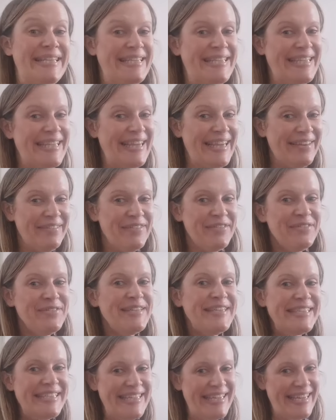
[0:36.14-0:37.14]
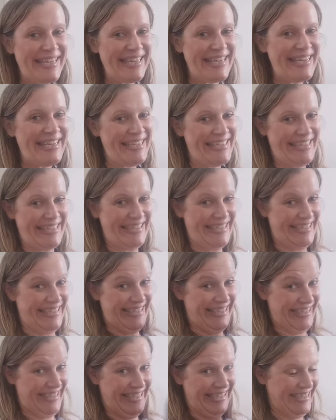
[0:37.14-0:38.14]
delivery day.
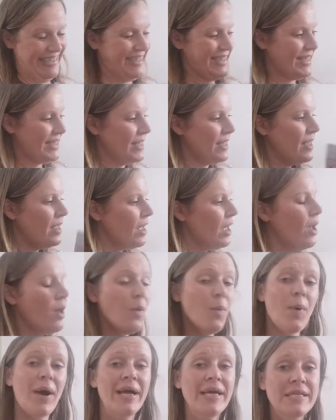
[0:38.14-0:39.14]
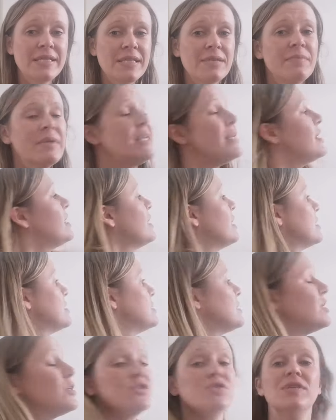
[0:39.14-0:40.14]
Why is it the minute I
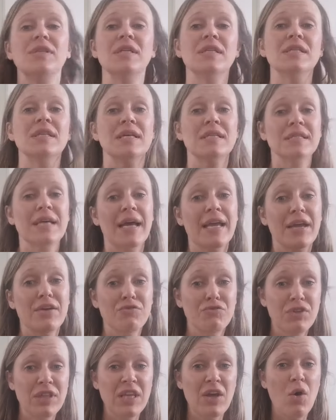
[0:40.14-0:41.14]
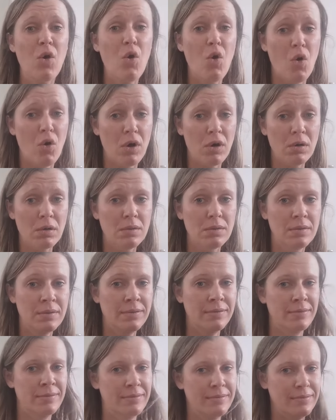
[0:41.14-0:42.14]
start doing these things, I get really hot?
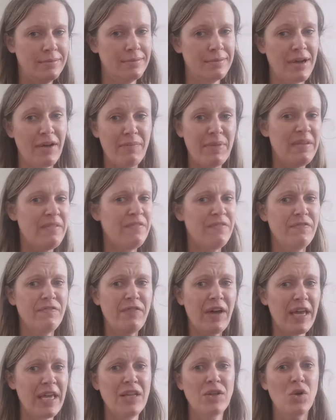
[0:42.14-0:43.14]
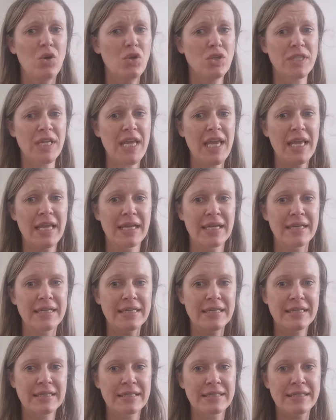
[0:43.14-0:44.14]
I've been fine all day.
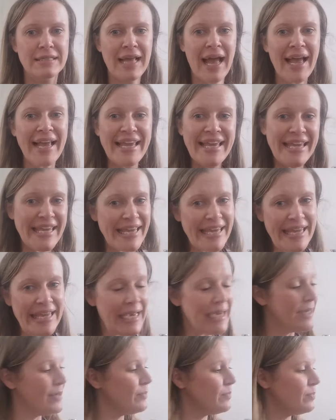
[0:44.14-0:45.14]
Hi!